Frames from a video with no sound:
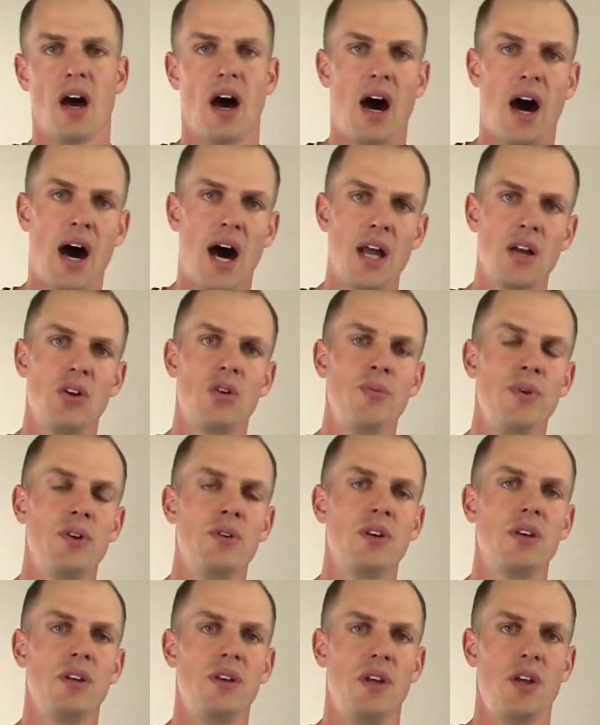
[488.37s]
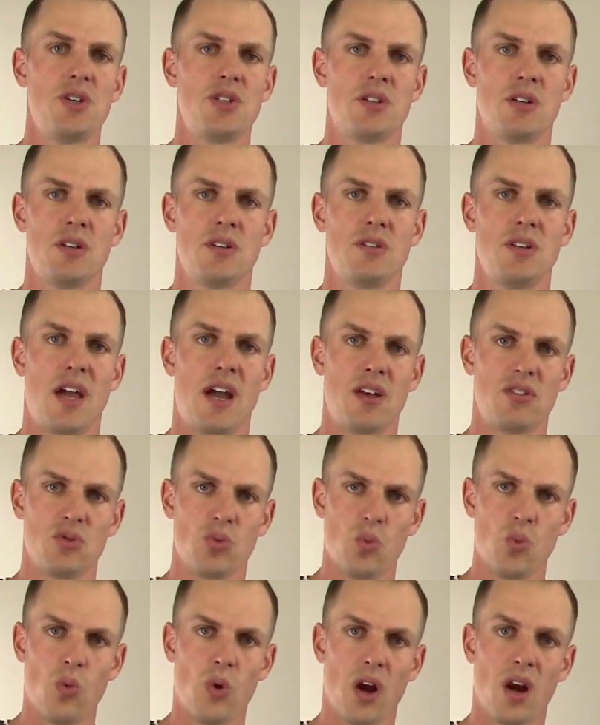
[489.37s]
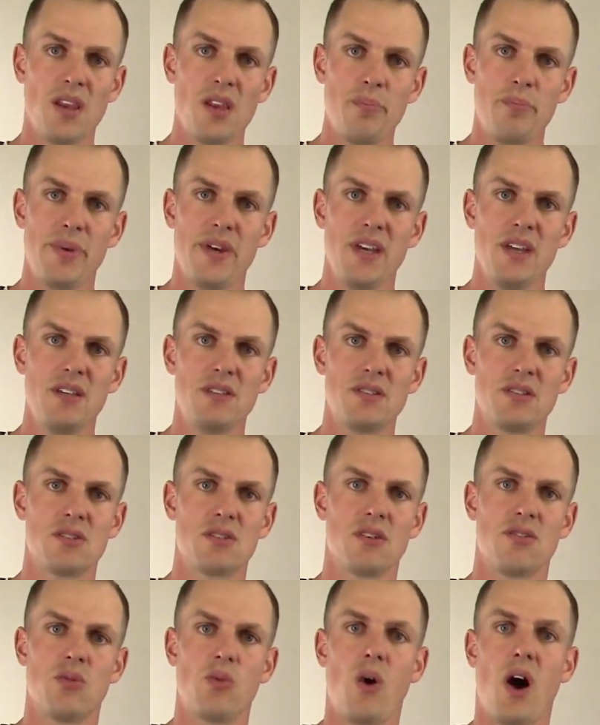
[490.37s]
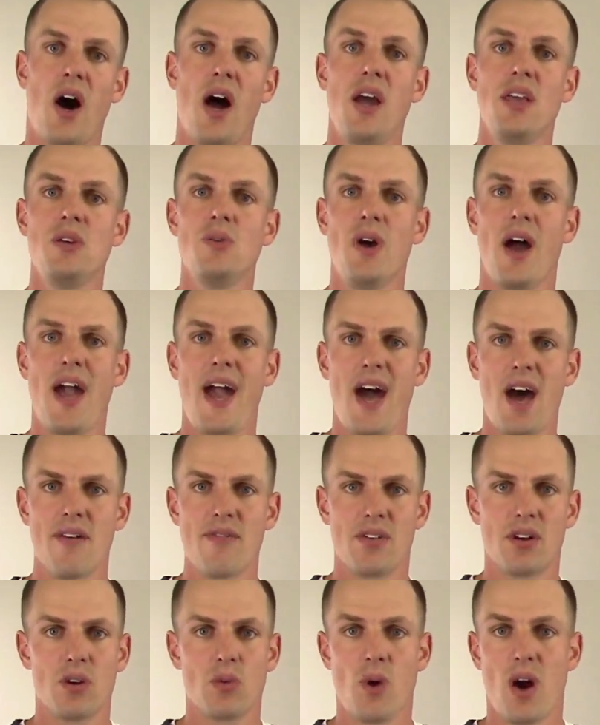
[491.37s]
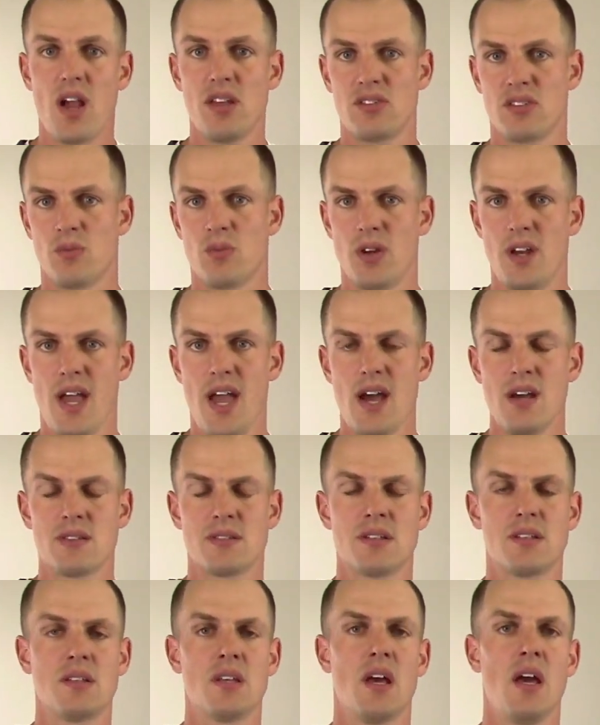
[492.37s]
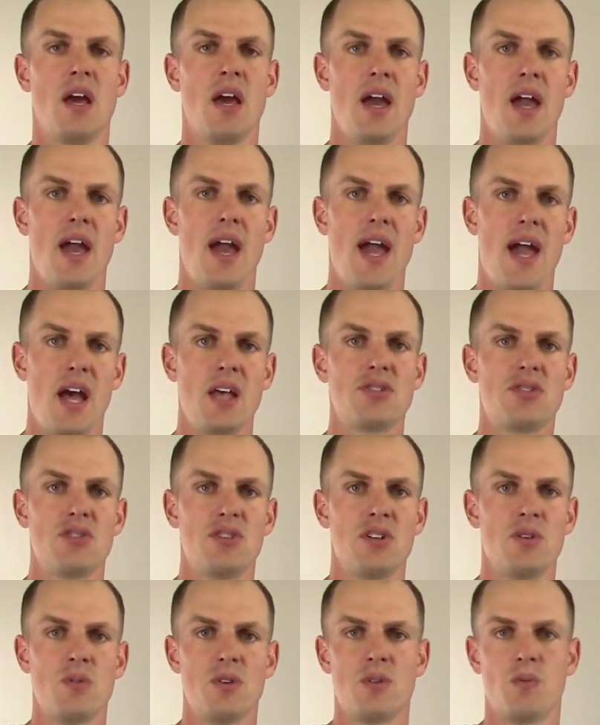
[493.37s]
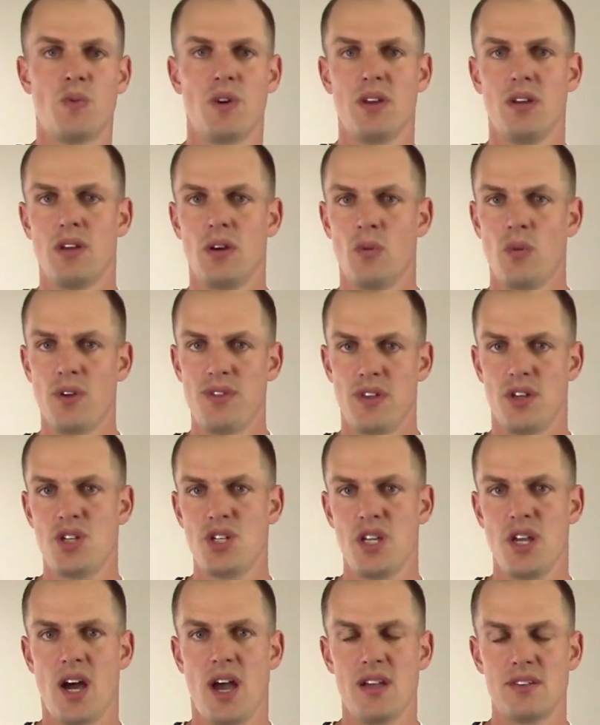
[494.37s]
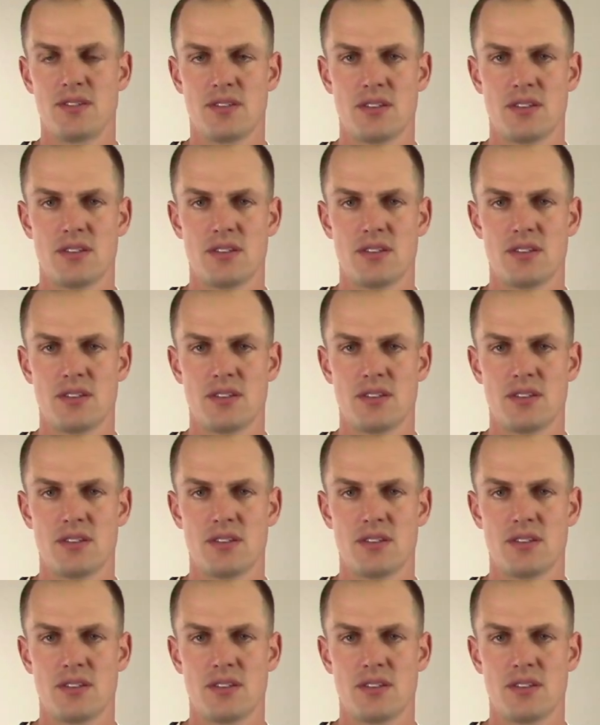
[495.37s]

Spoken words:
Autoimmune conditions as one of the pieces of why you have it or why someone has it has to do with the GI